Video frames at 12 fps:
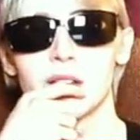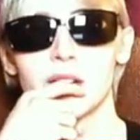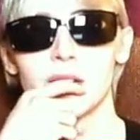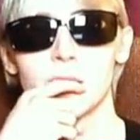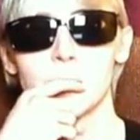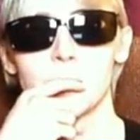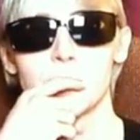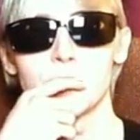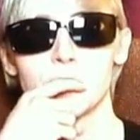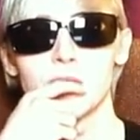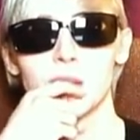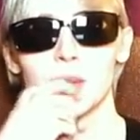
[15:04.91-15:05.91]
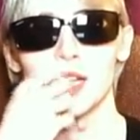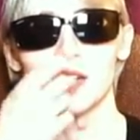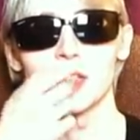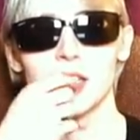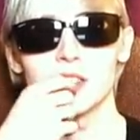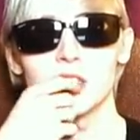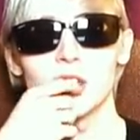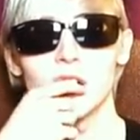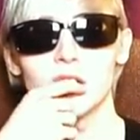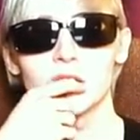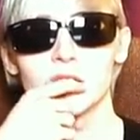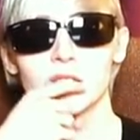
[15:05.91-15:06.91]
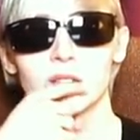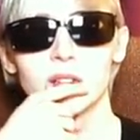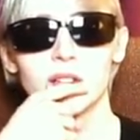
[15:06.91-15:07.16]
I'll have guest talks